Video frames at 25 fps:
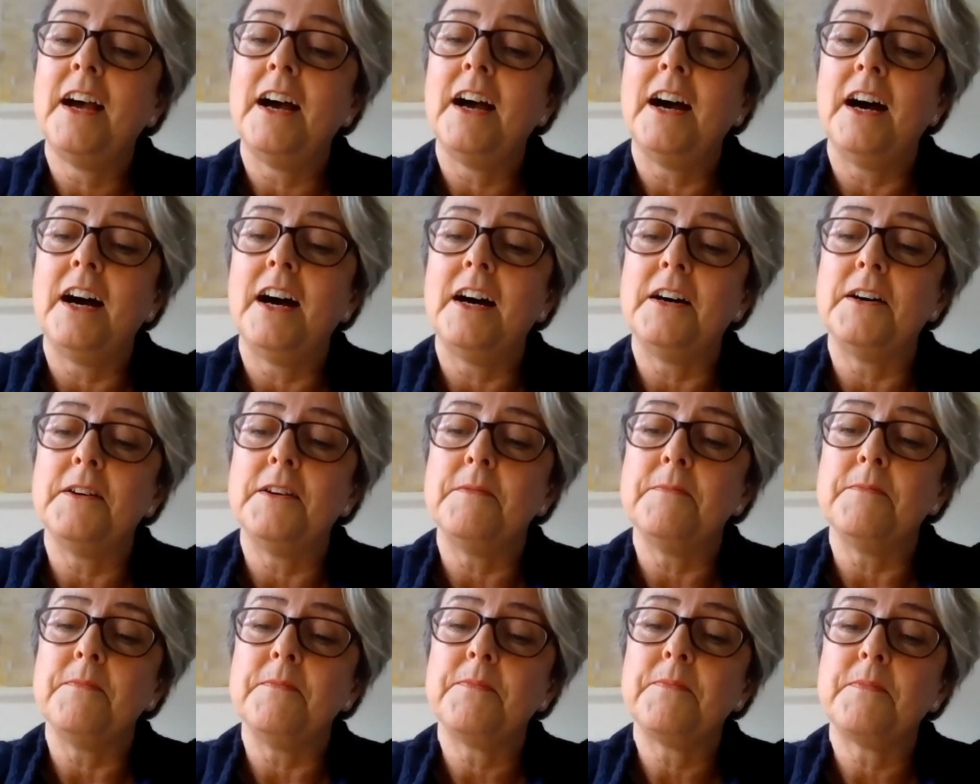
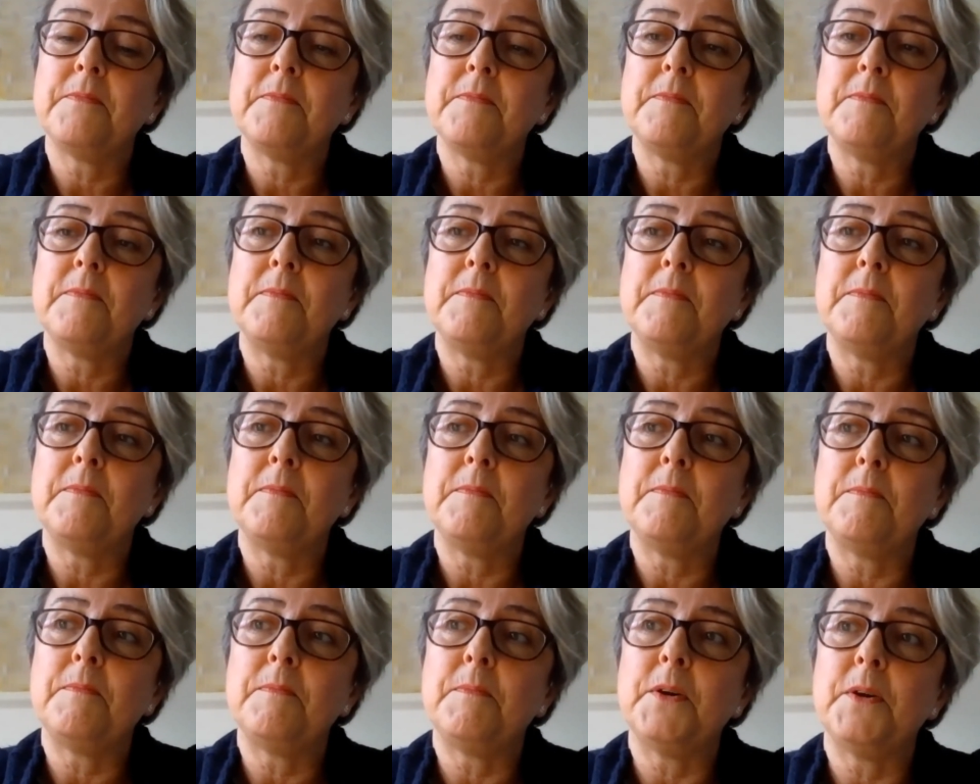
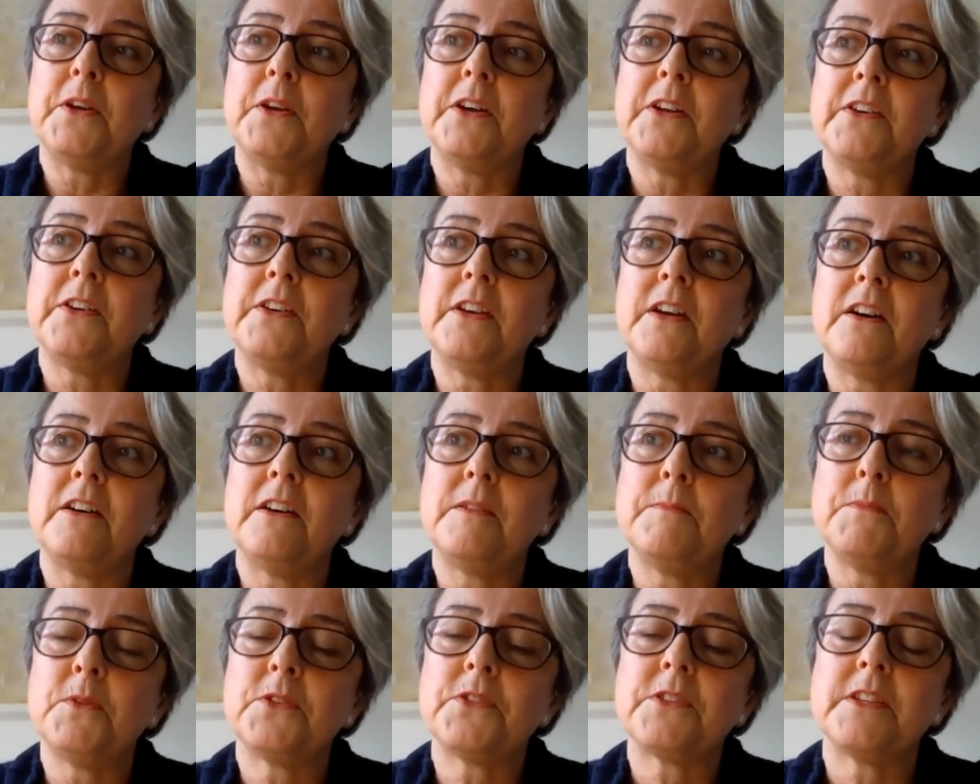But on a
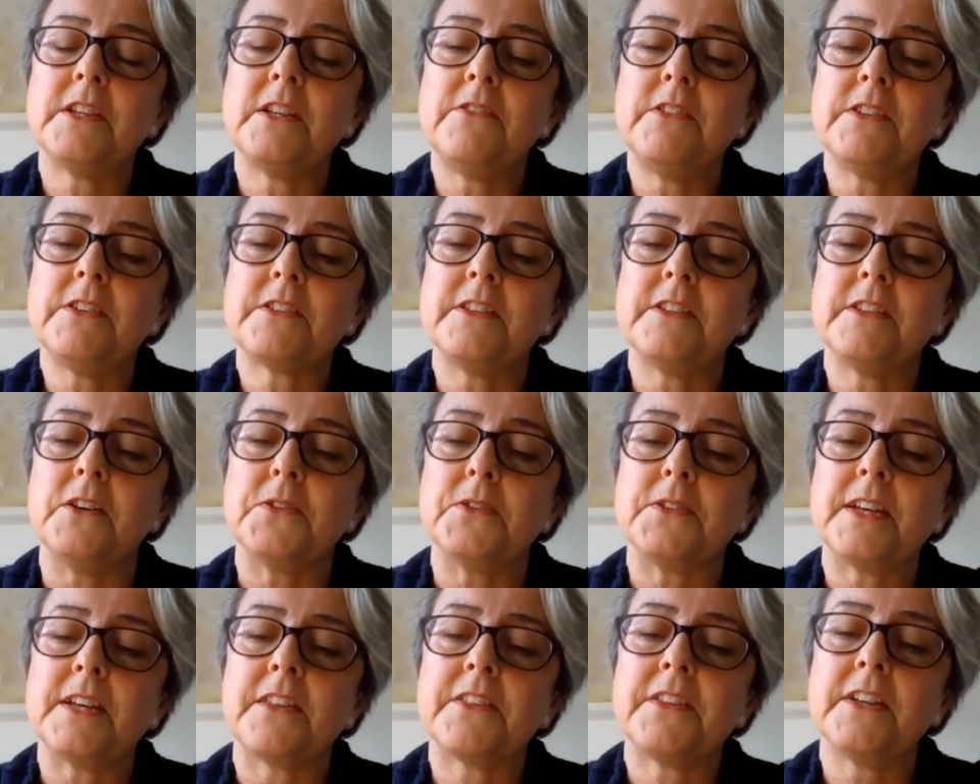more serious
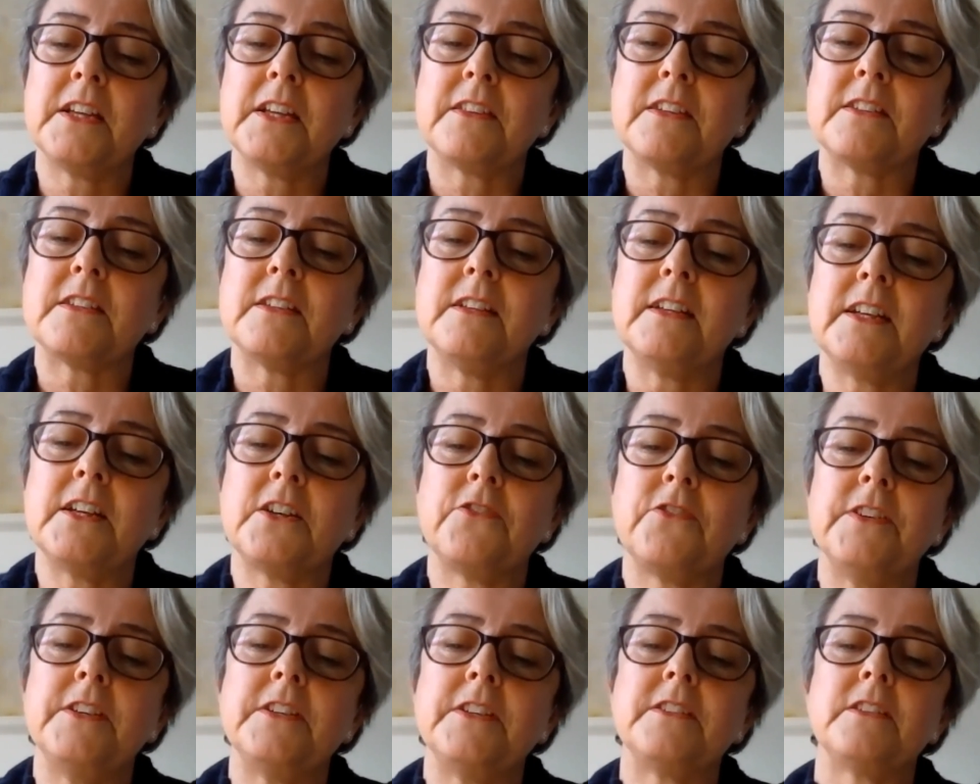note, I think there's an
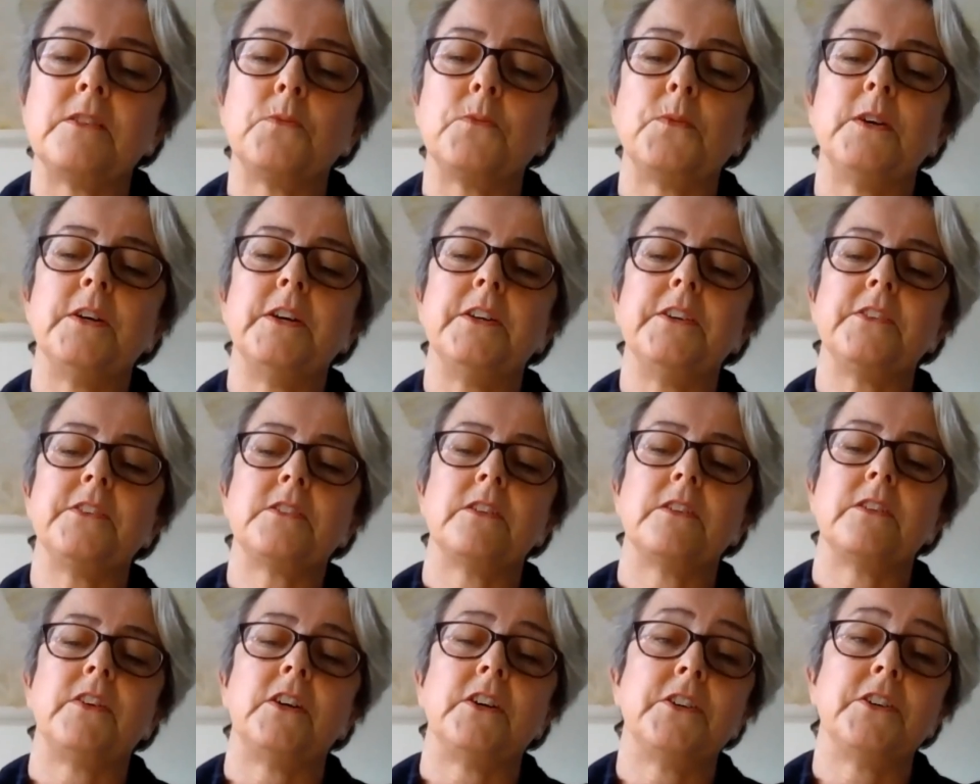increased awareness
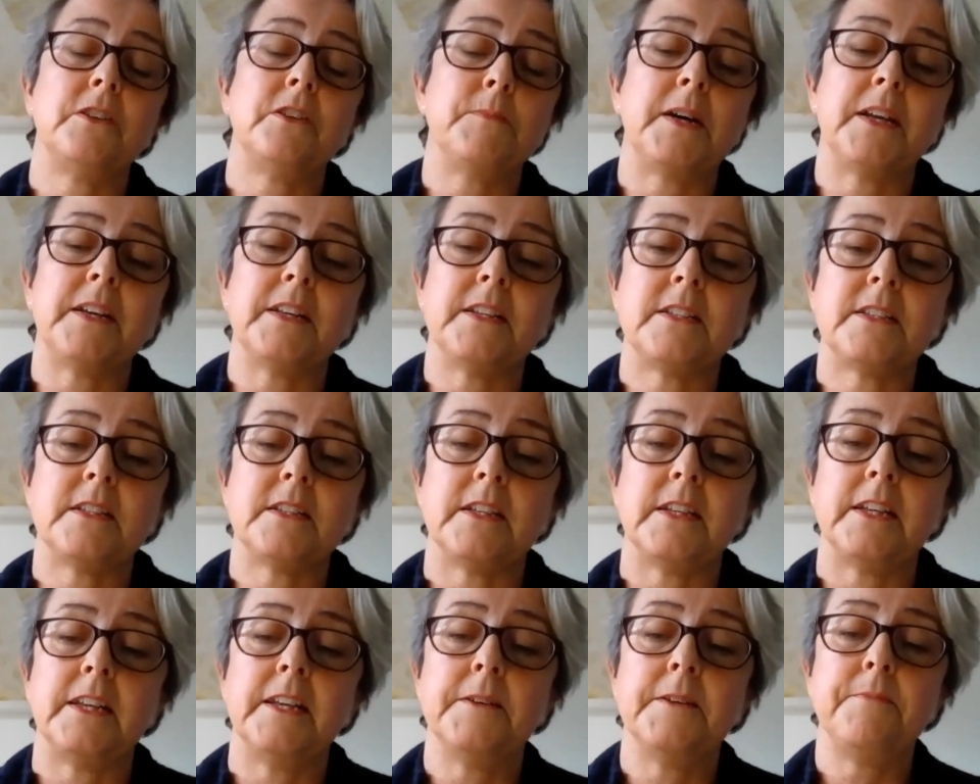of our
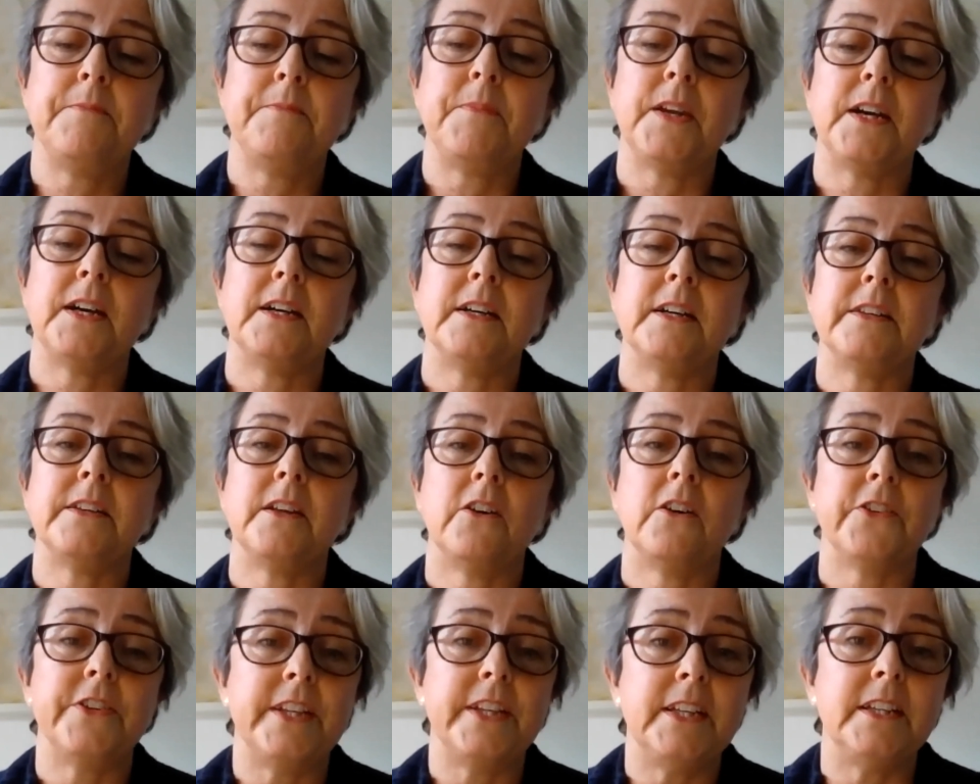humanity and
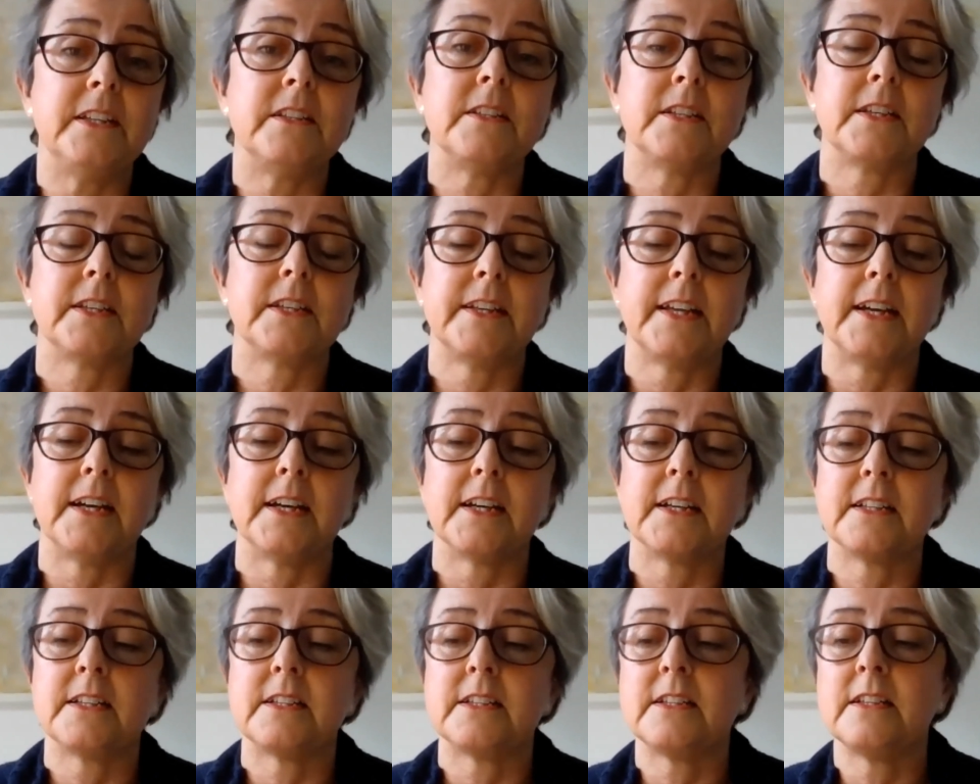our need to
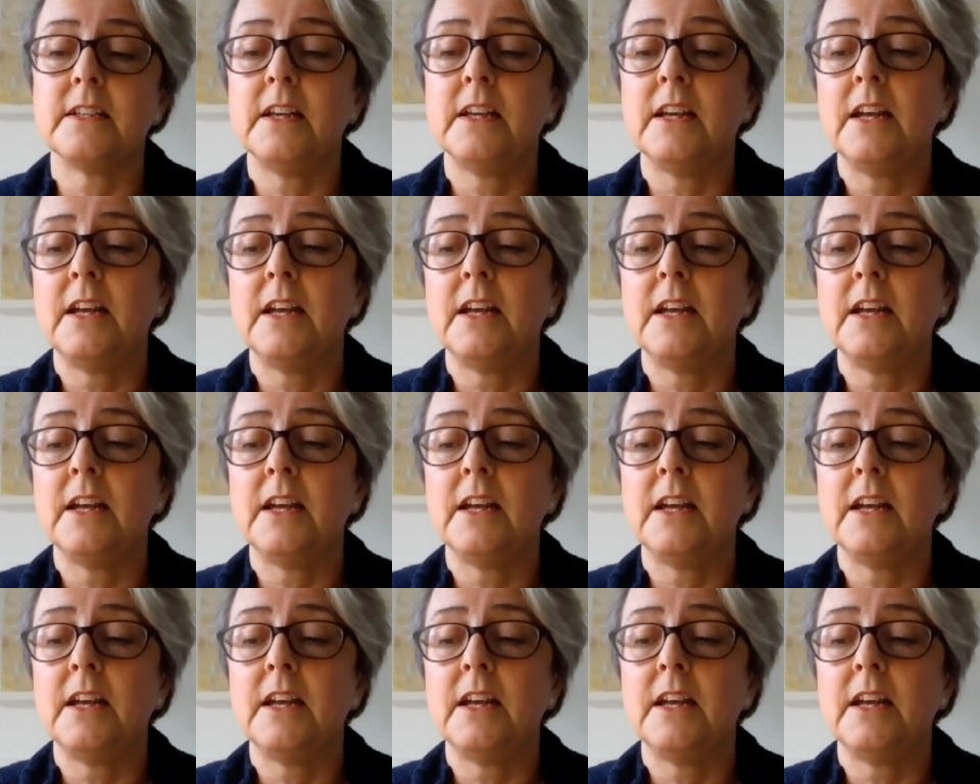connect.